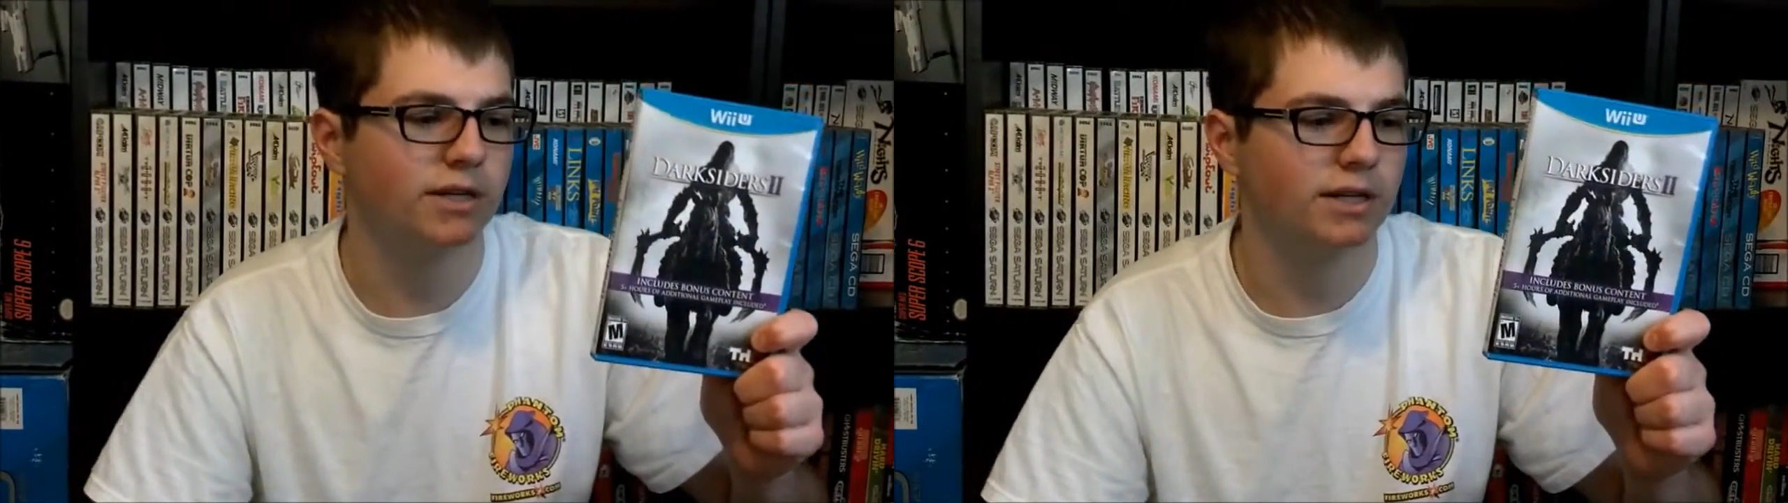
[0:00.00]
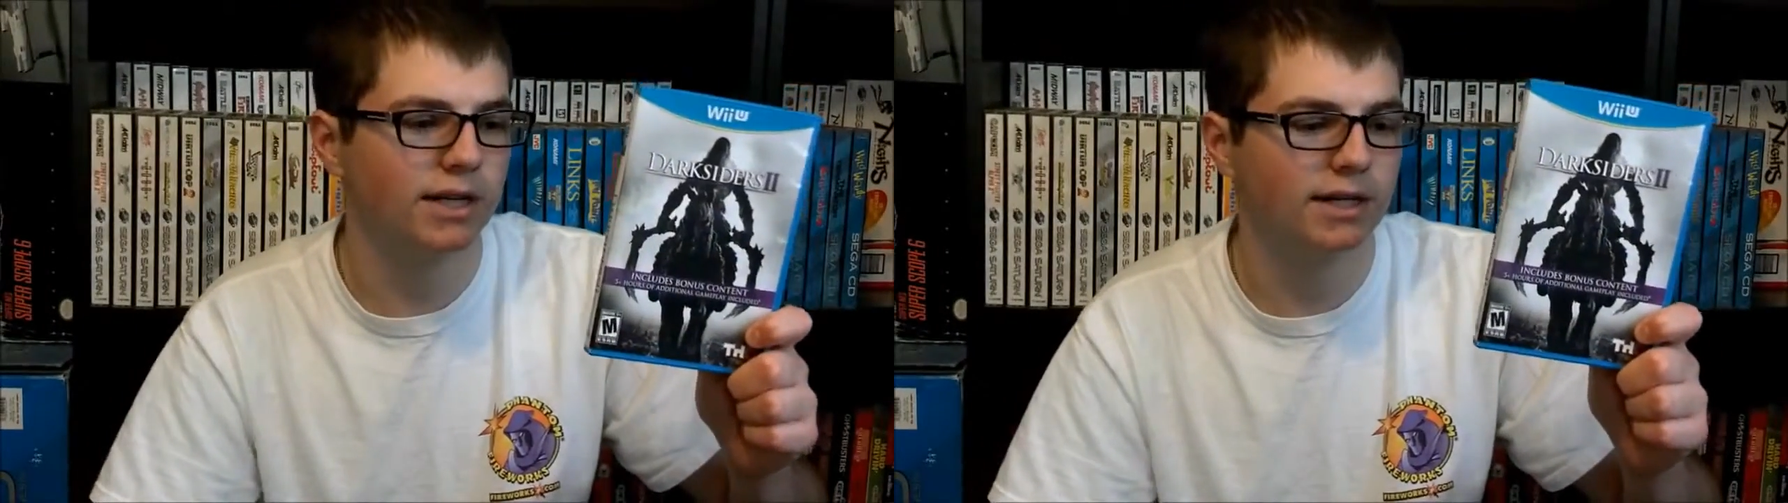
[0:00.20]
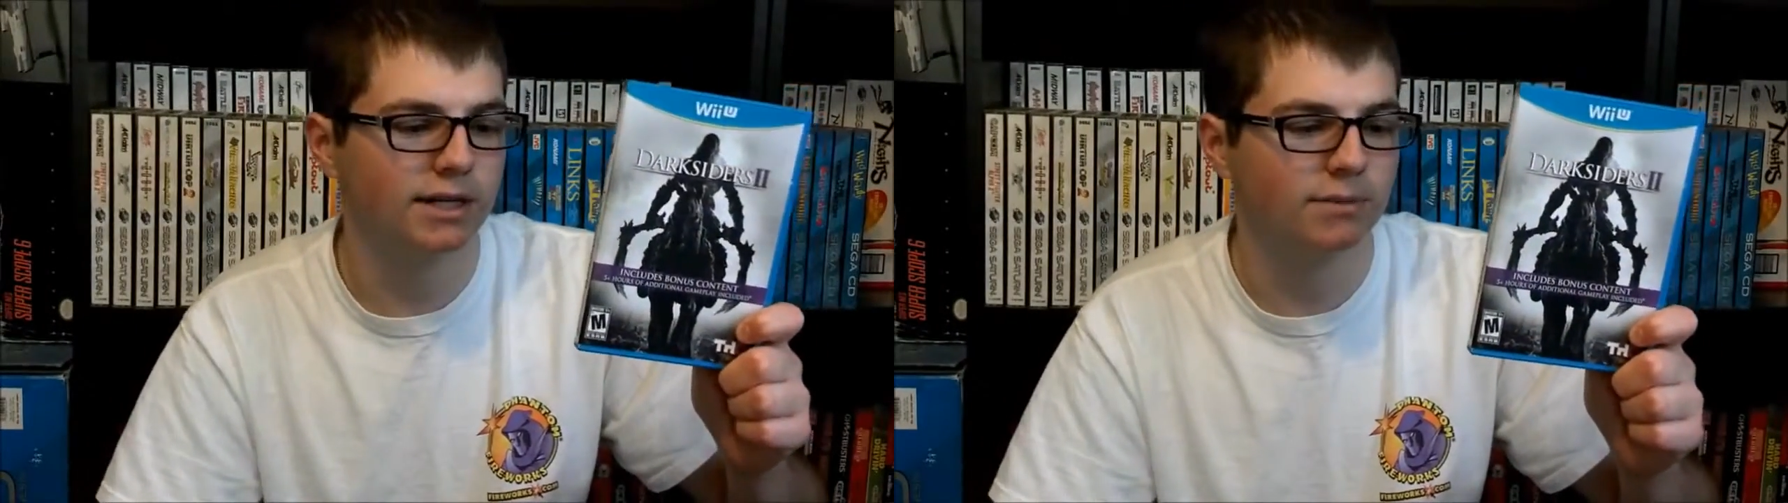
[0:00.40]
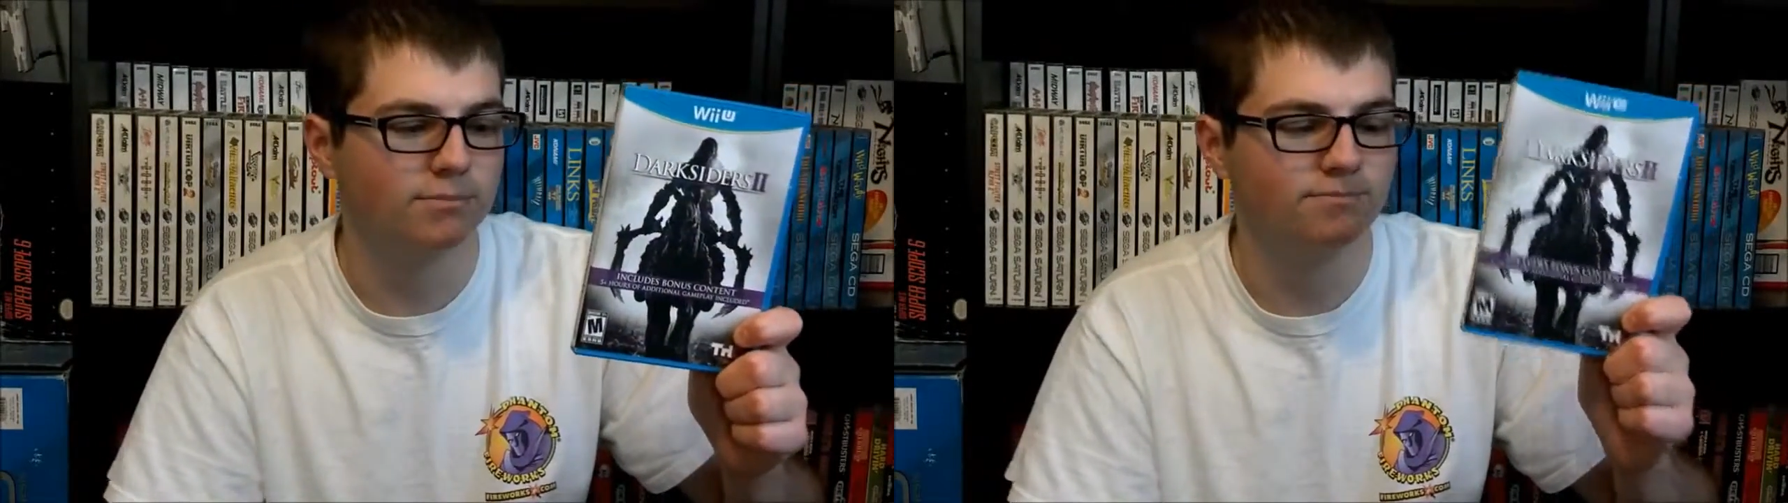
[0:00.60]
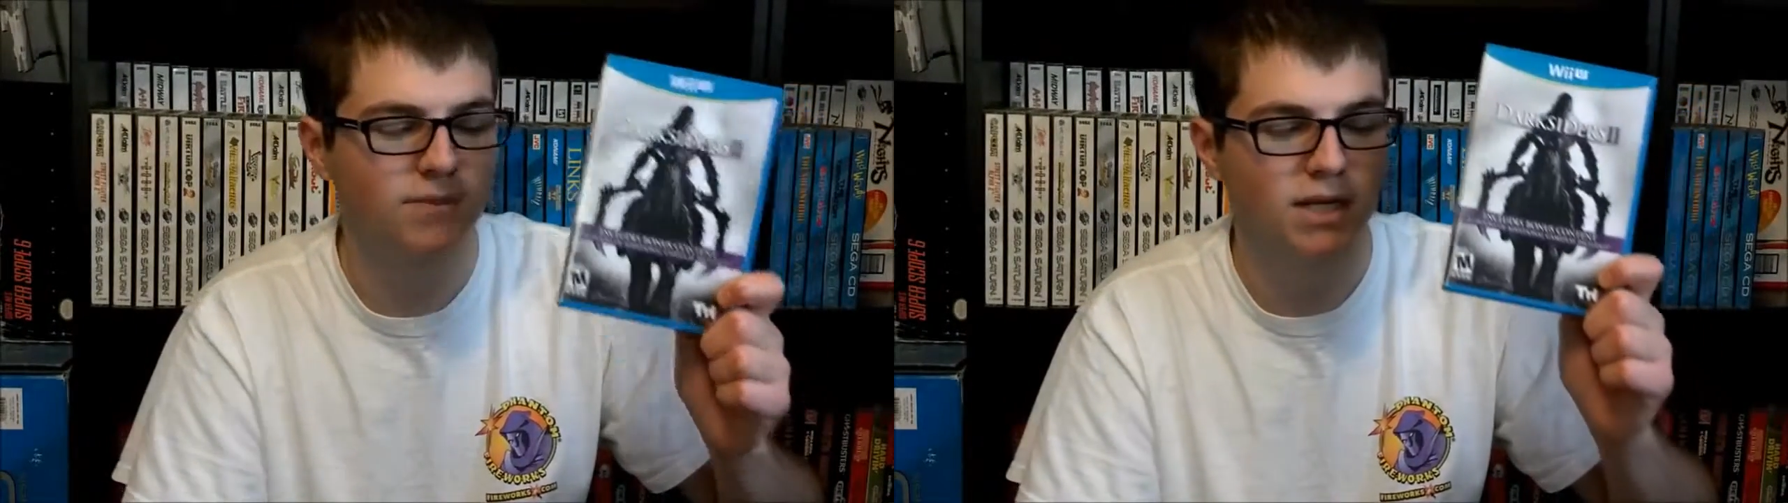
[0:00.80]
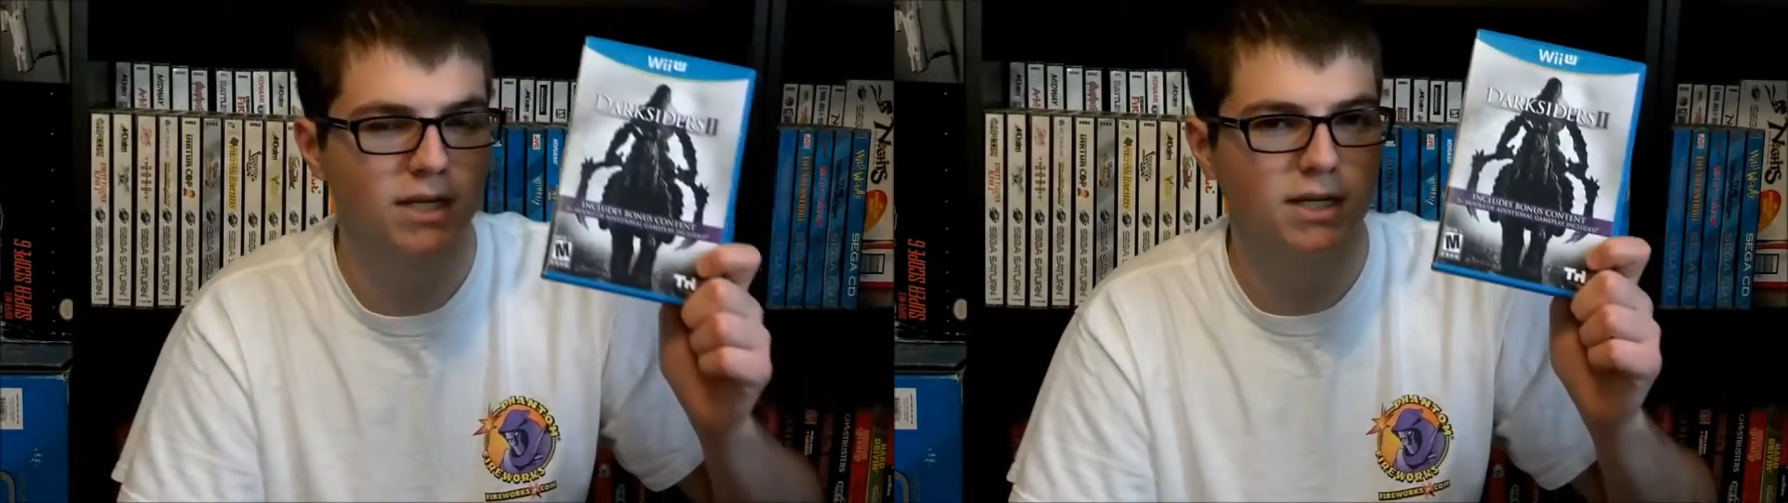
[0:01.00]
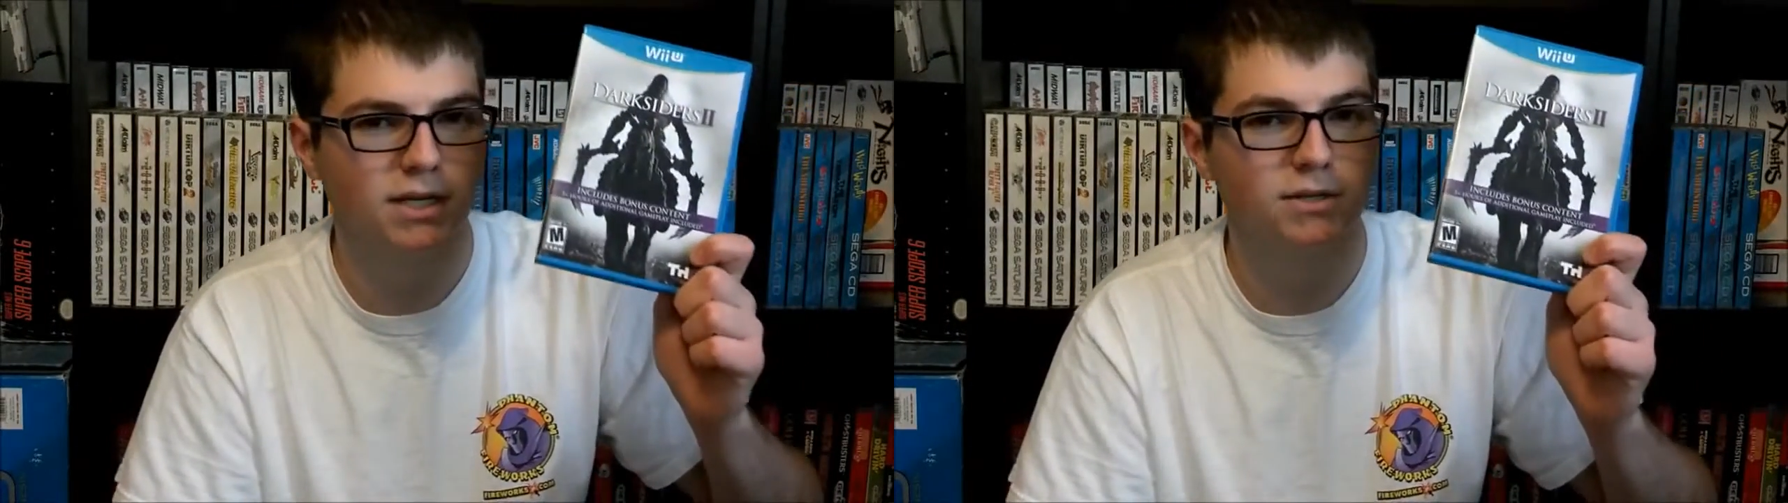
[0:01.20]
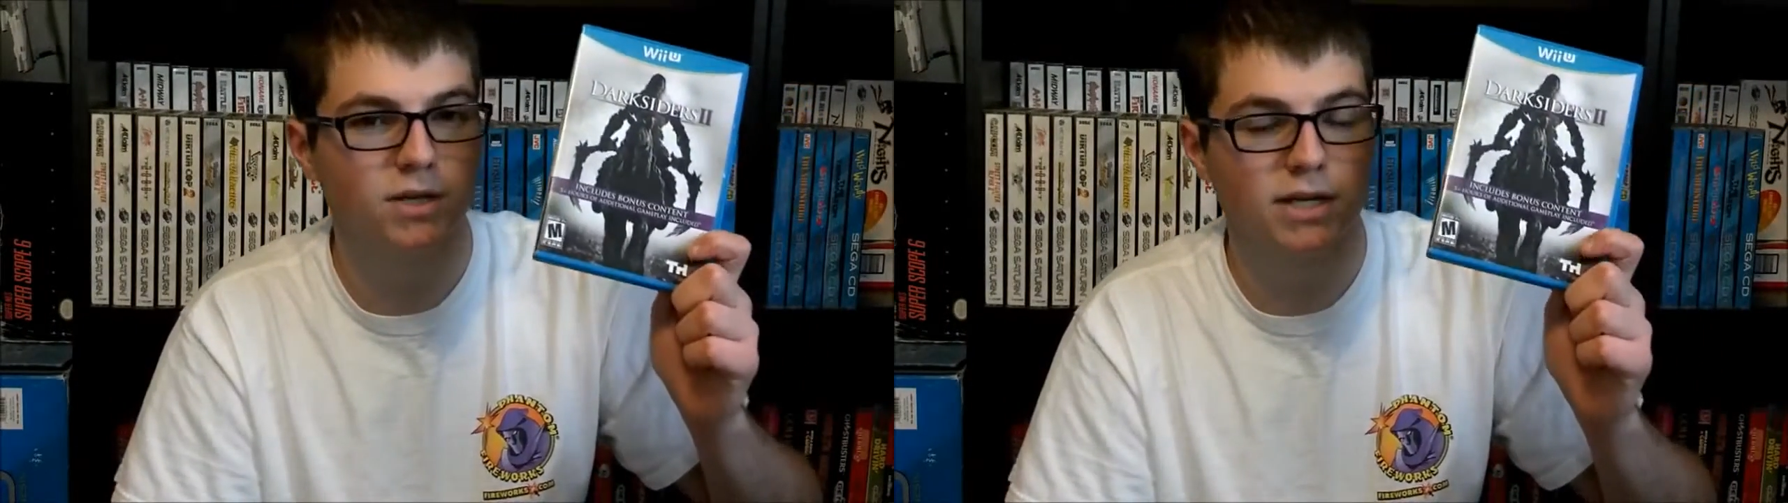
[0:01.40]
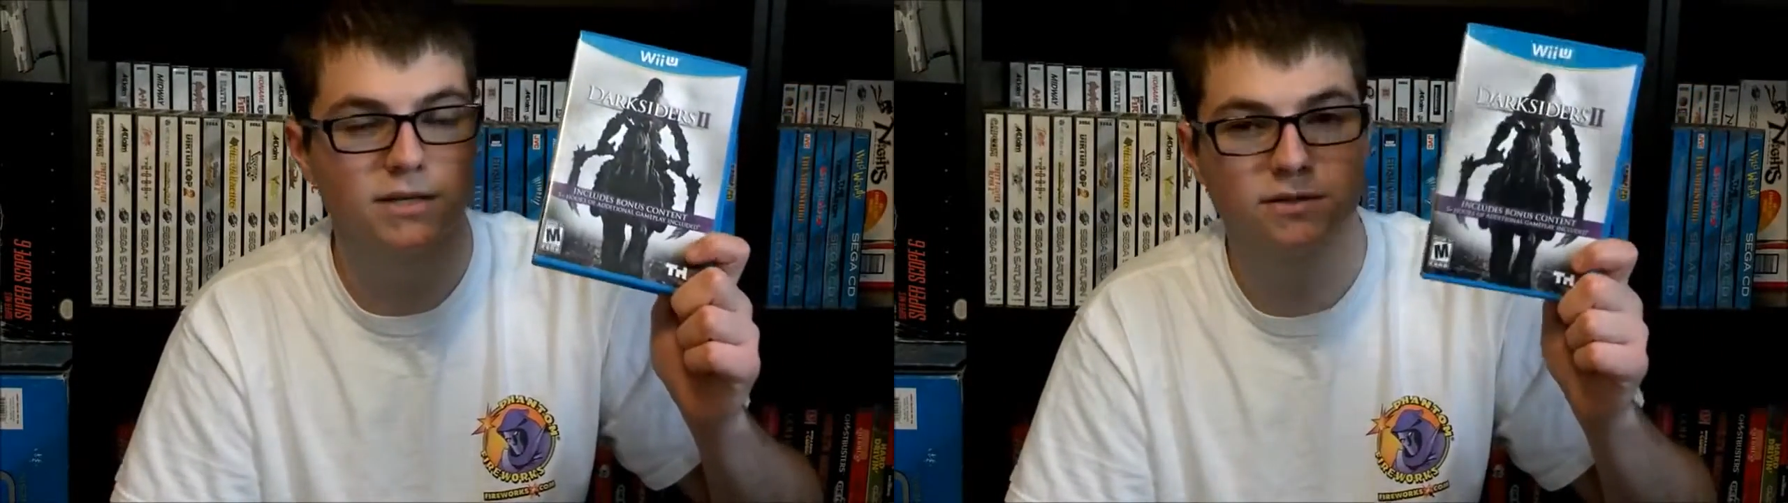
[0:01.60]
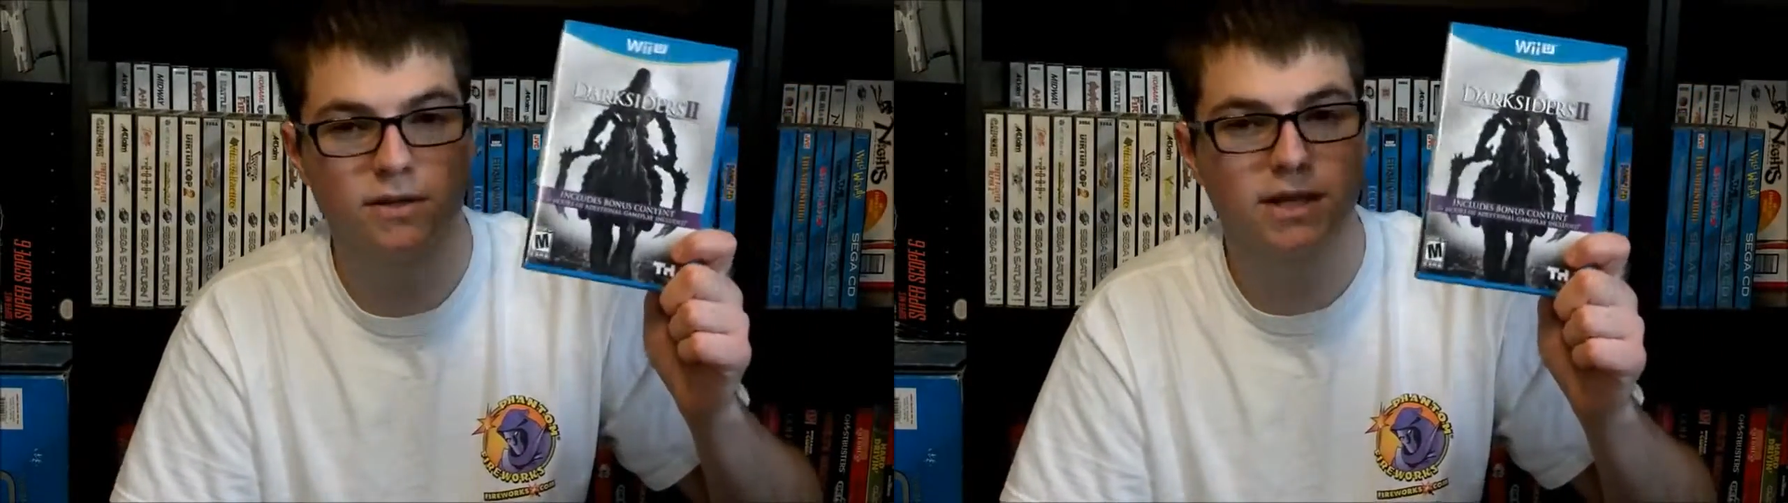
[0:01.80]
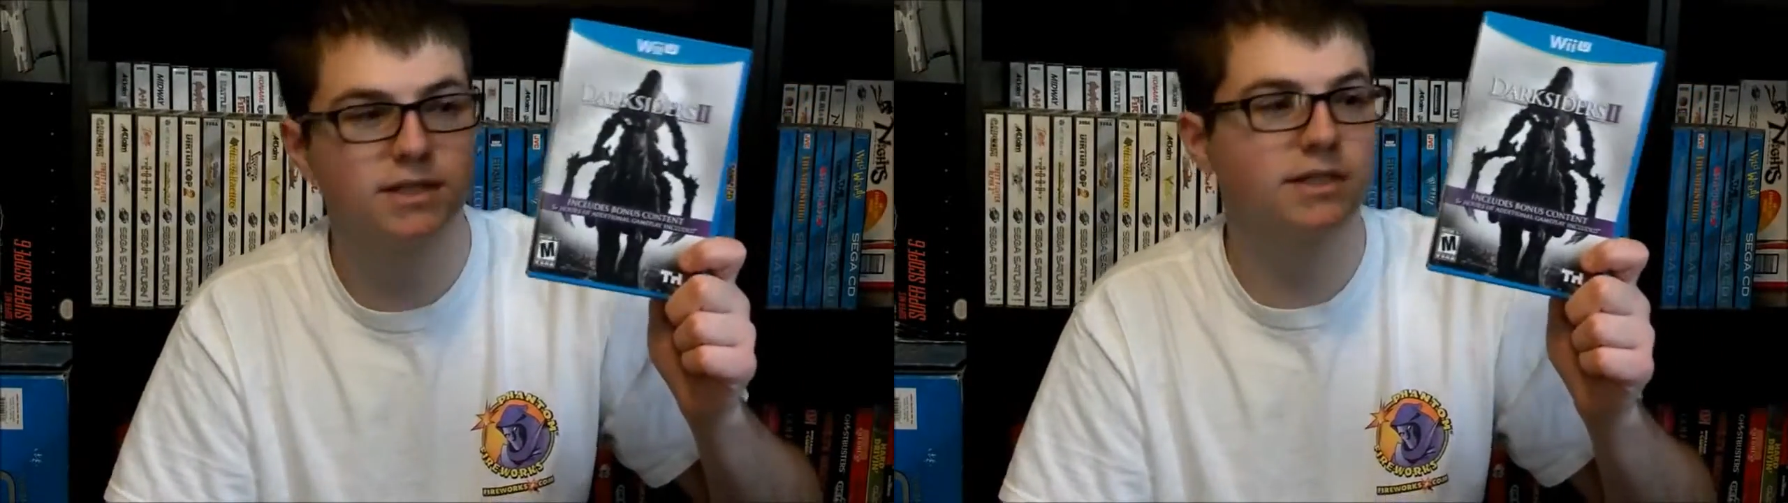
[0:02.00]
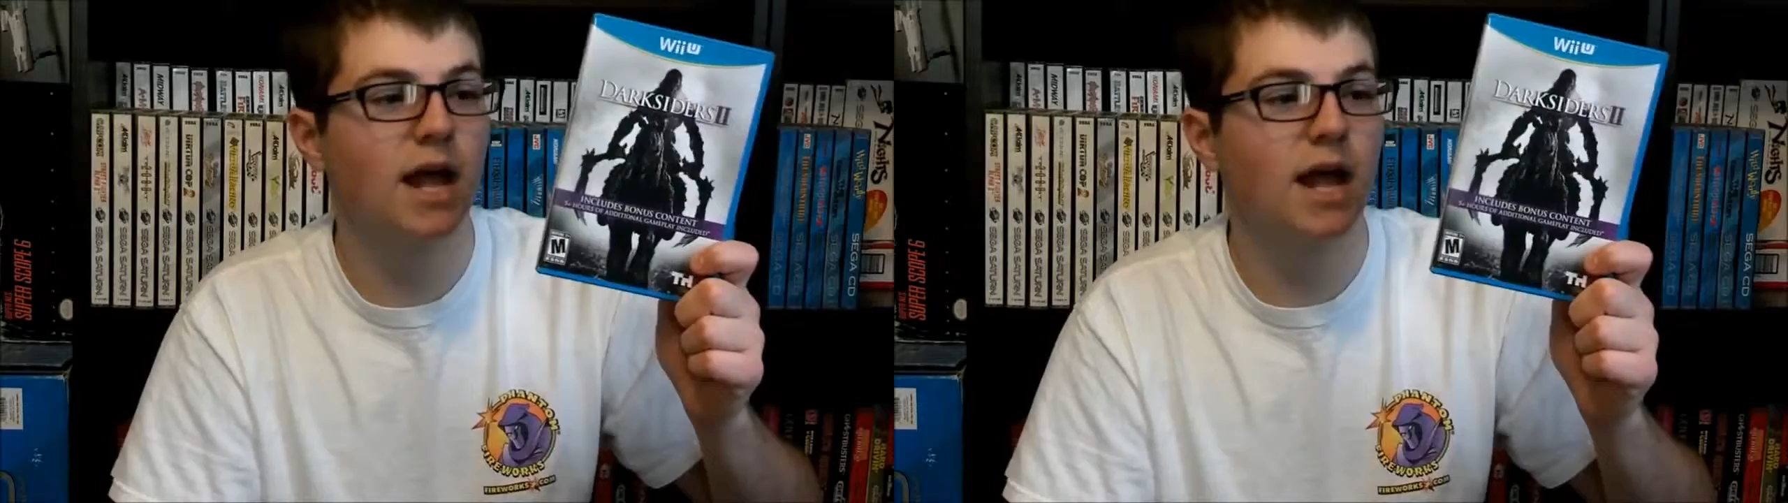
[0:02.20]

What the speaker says: And it's